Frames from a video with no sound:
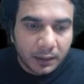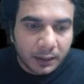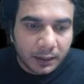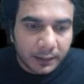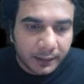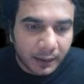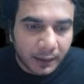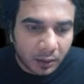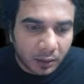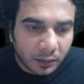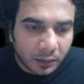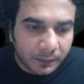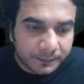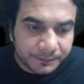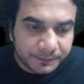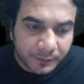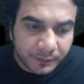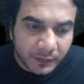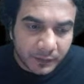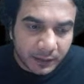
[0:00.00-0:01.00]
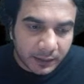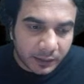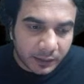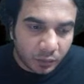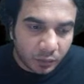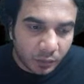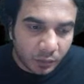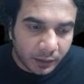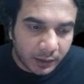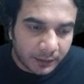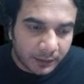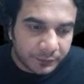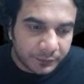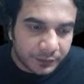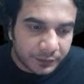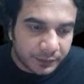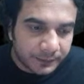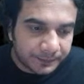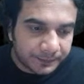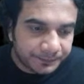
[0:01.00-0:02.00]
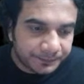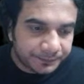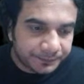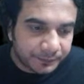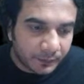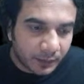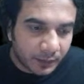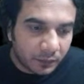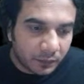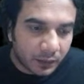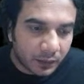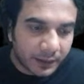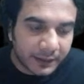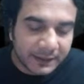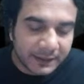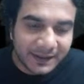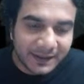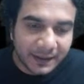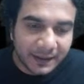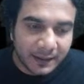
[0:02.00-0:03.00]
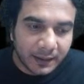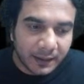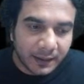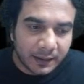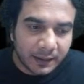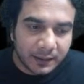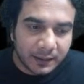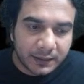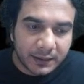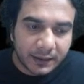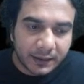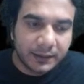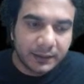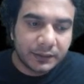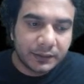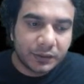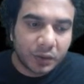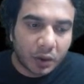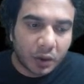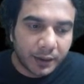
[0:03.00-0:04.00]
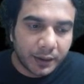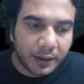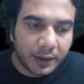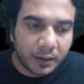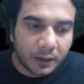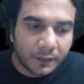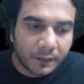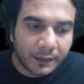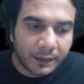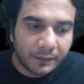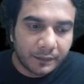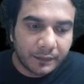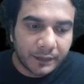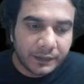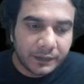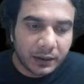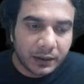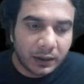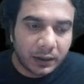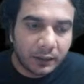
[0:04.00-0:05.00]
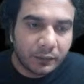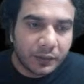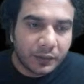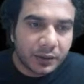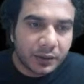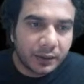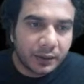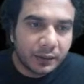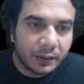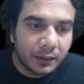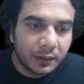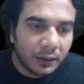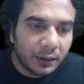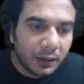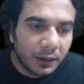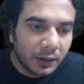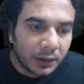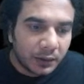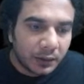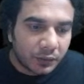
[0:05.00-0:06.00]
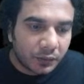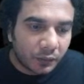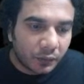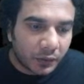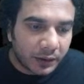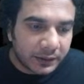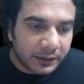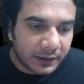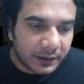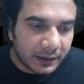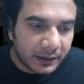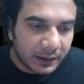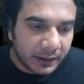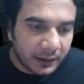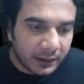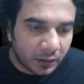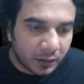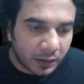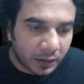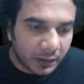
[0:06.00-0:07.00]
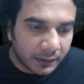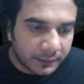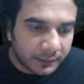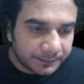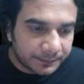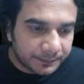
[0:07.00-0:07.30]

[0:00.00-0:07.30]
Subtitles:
Now there are two terms. One is degree and second is order of a differential equation. So what is degree and order?